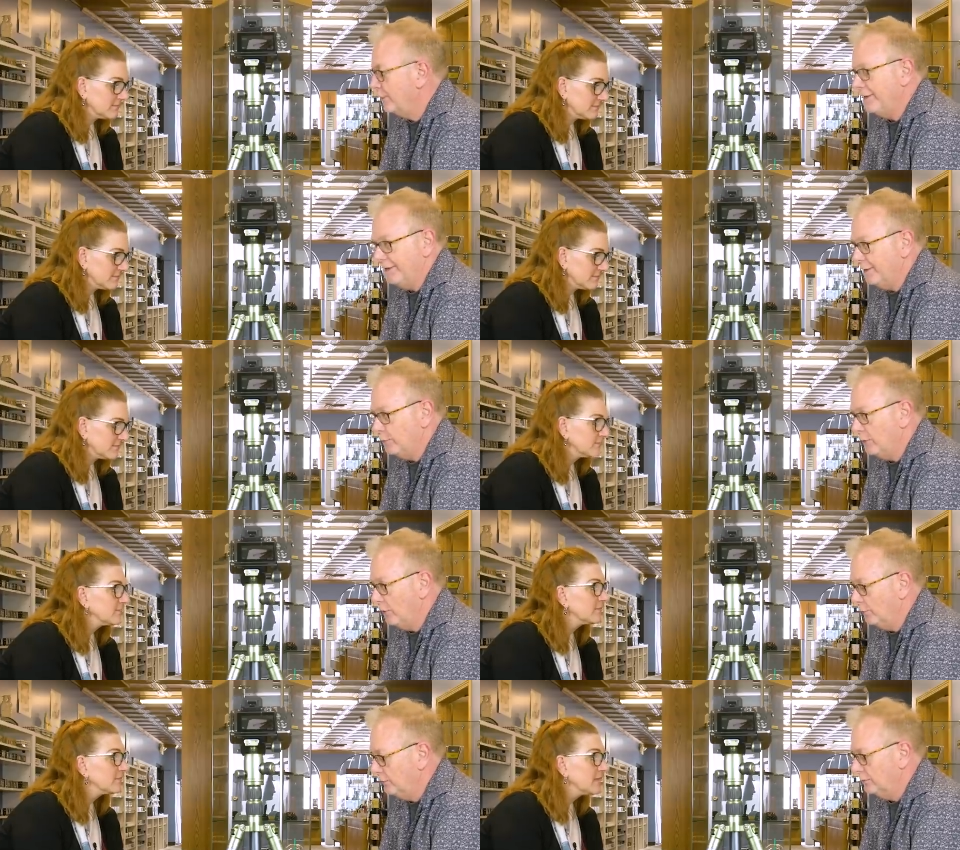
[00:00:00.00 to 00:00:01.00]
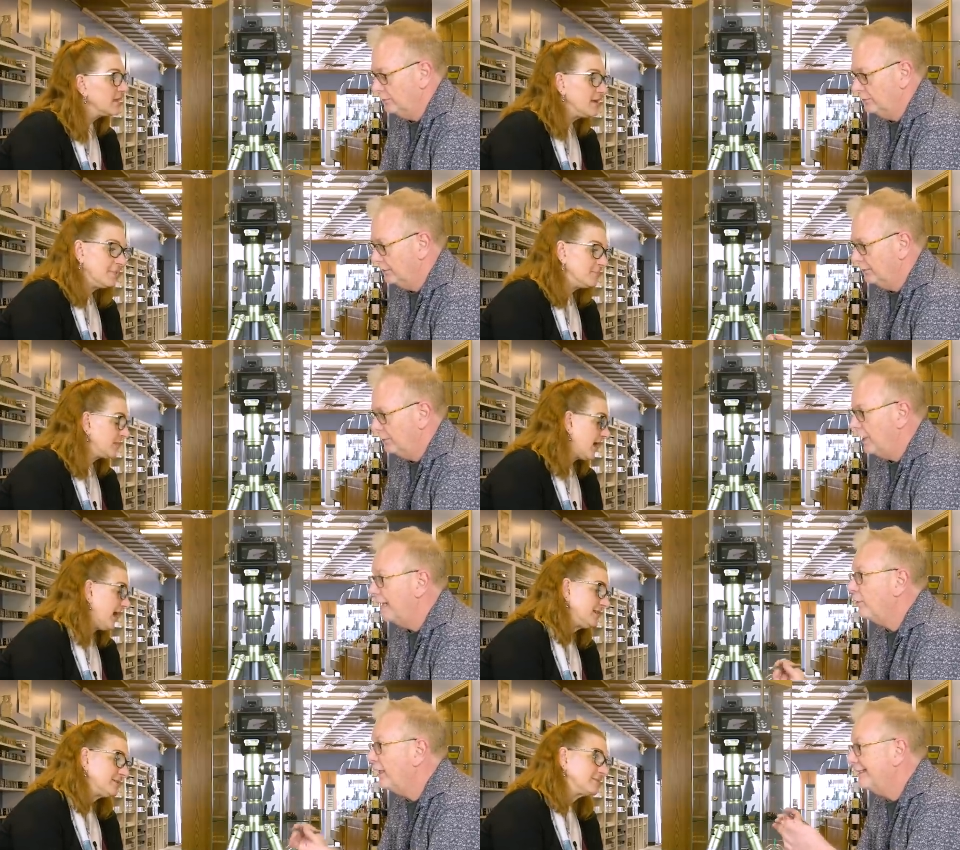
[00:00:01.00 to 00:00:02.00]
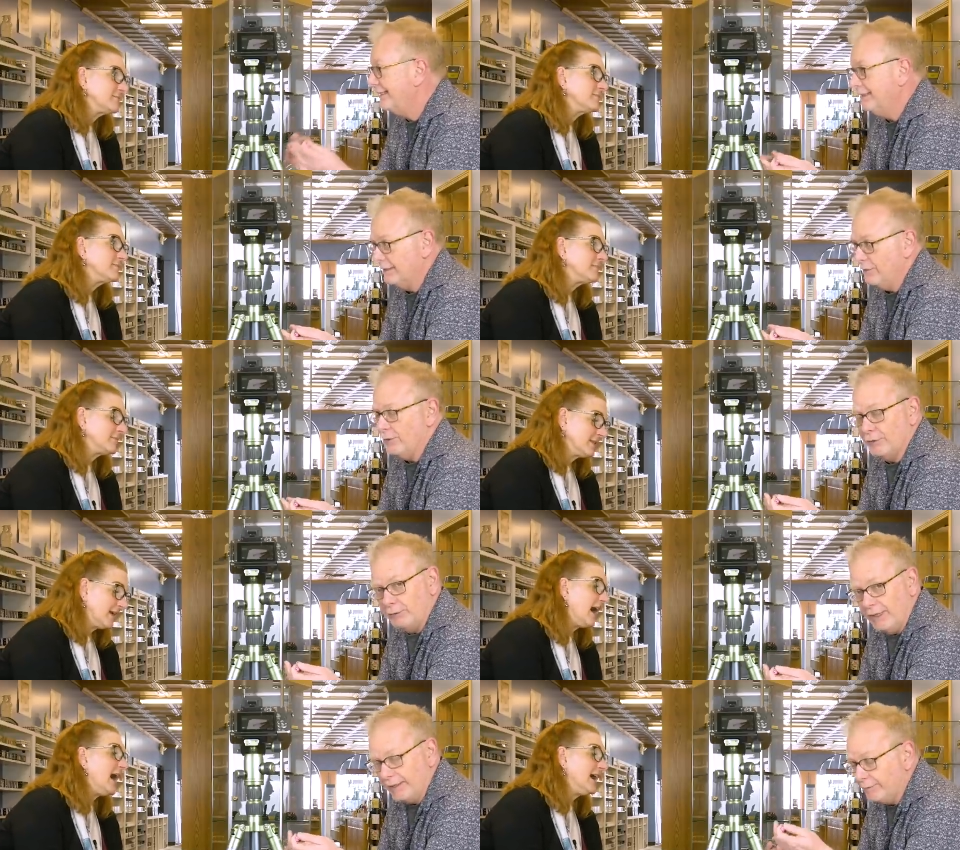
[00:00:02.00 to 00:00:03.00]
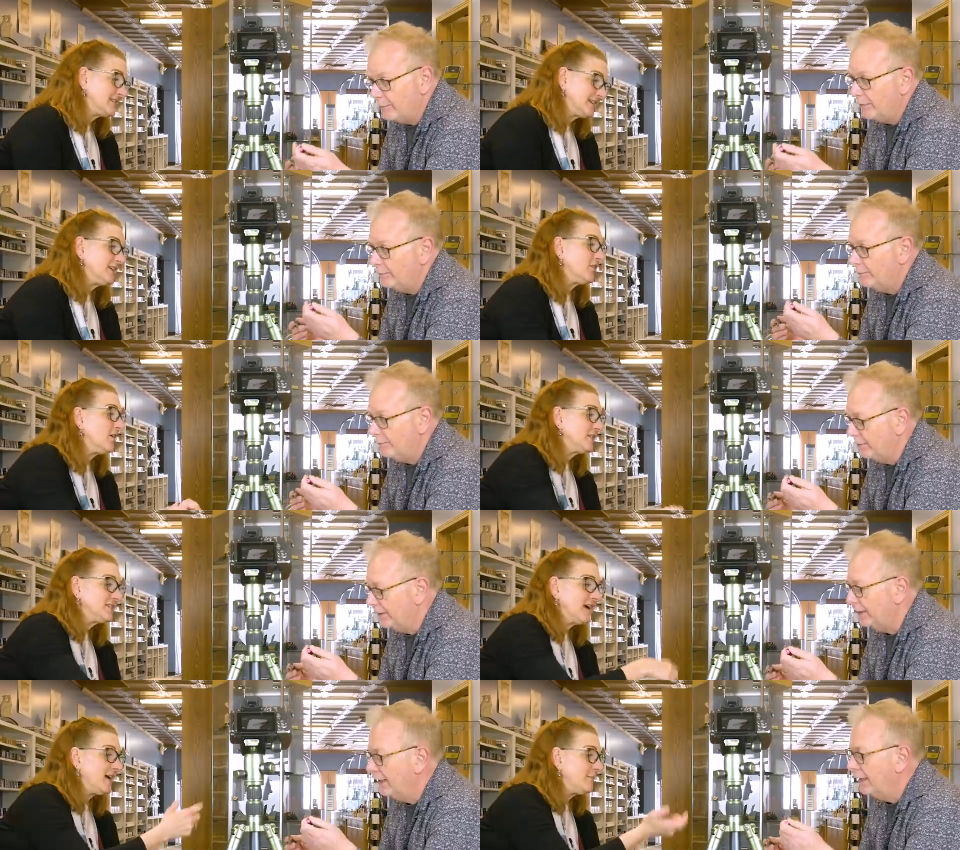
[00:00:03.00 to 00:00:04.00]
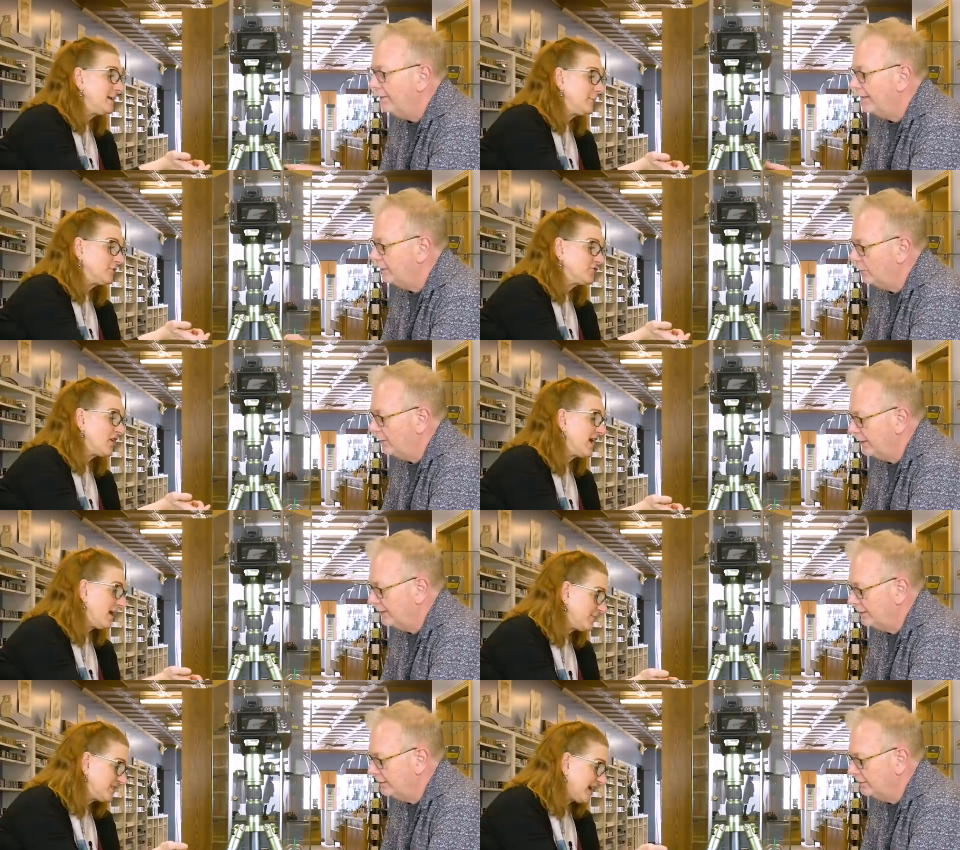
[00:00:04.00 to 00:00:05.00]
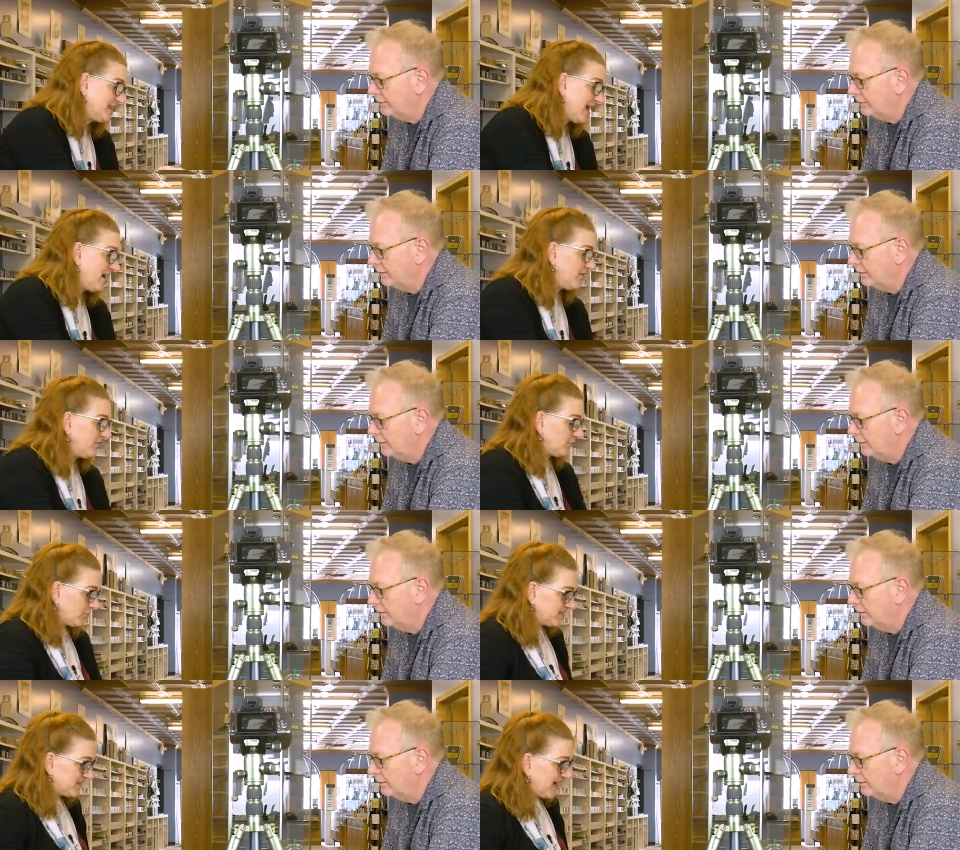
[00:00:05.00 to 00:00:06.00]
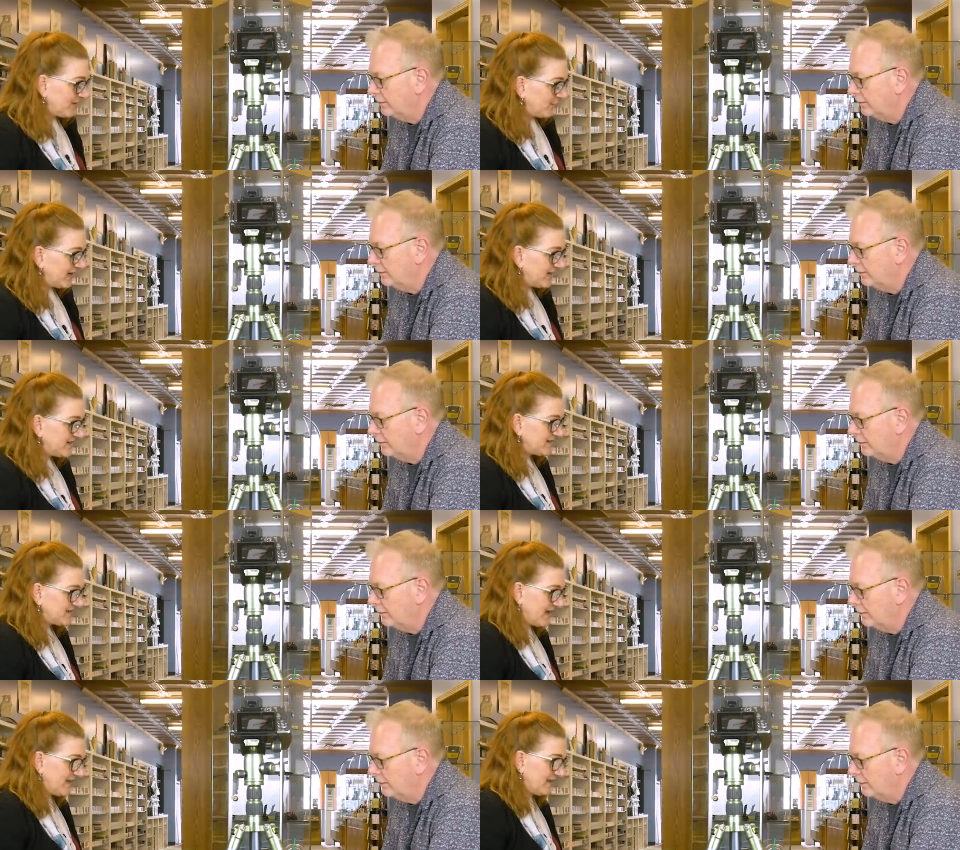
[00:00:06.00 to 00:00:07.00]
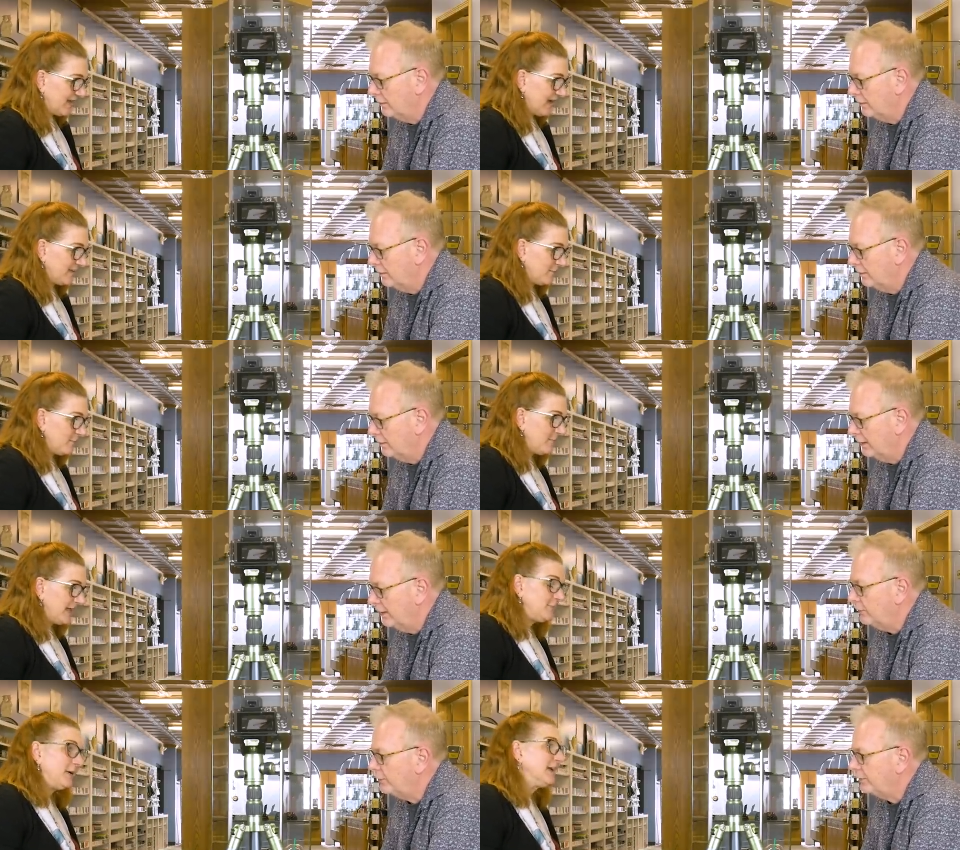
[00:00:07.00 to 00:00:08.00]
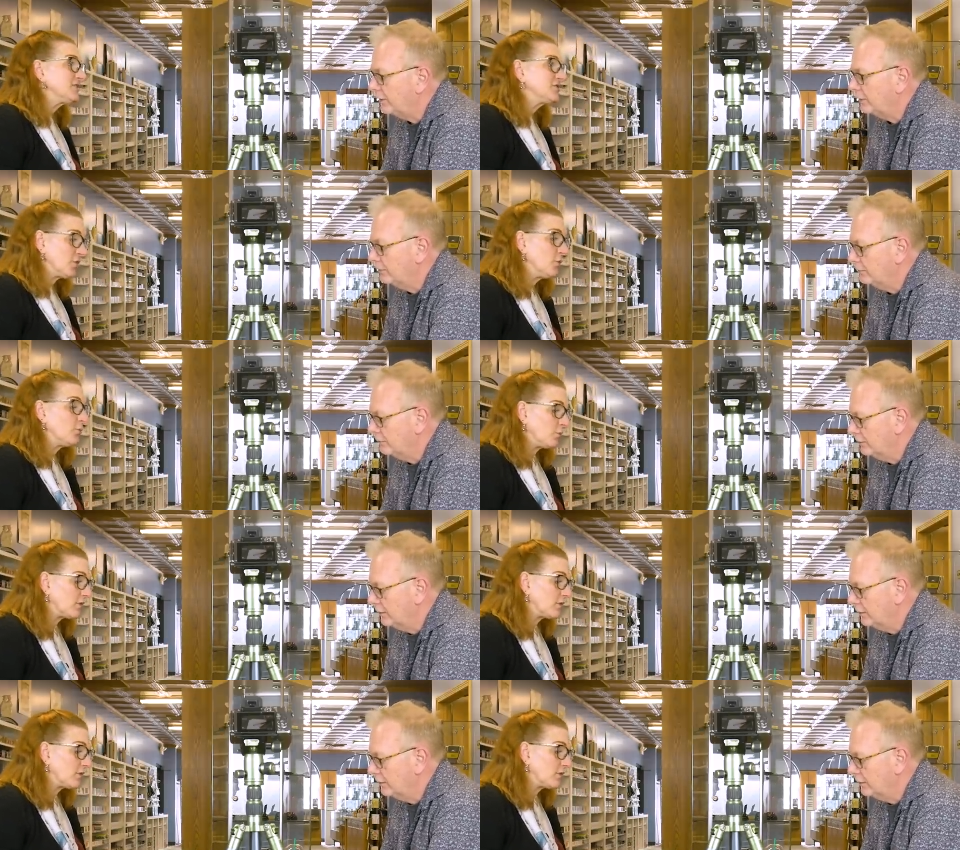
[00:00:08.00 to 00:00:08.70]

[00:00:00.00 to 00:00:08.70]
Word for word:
Speaker 1: way the nib goes. I, I probably didn't in third grade. I
Speaker 2: see it all the time. People try like upside down or sideways, and, and many pens don't